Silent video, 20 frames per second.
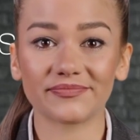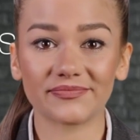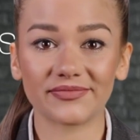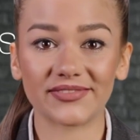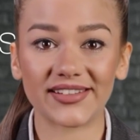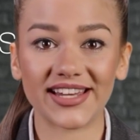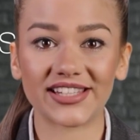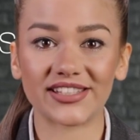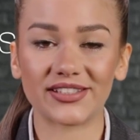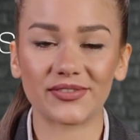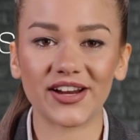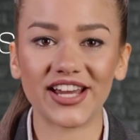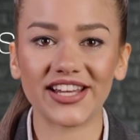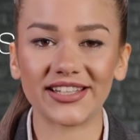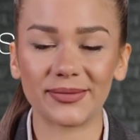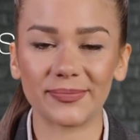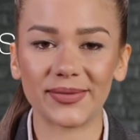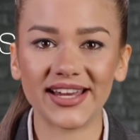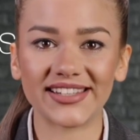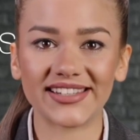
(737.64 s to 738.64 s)
It's
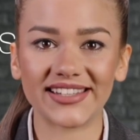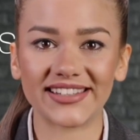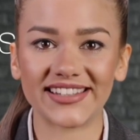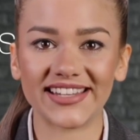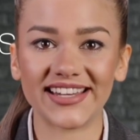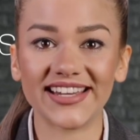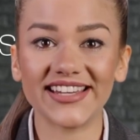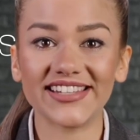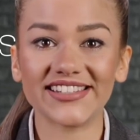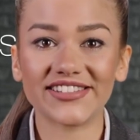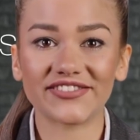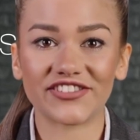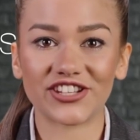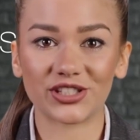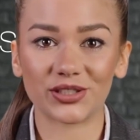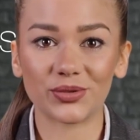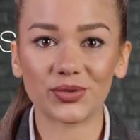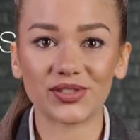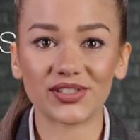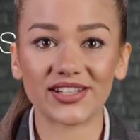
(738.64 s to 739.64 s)
recommended that
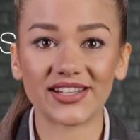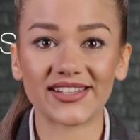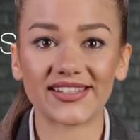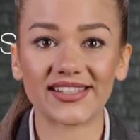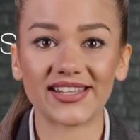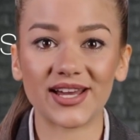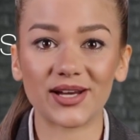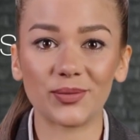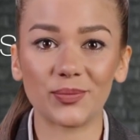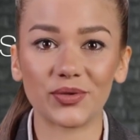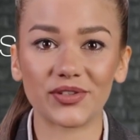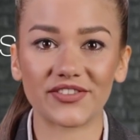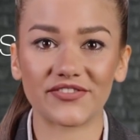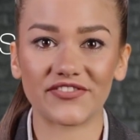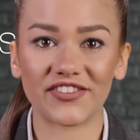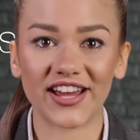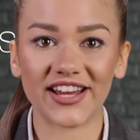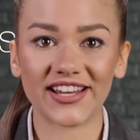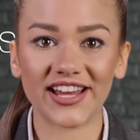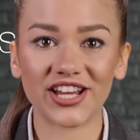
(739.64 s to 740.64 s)
individuals consult with a
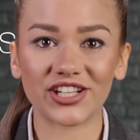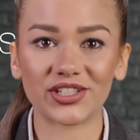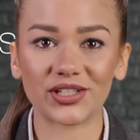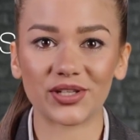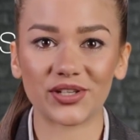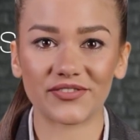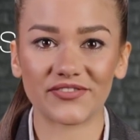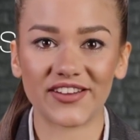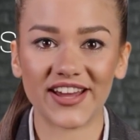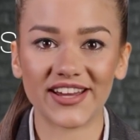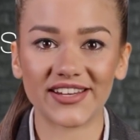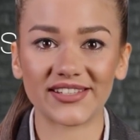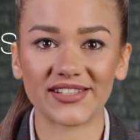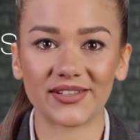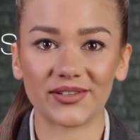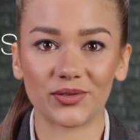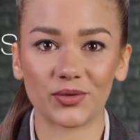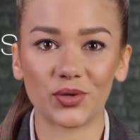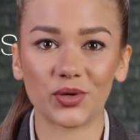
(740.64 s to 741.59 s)
financial advisor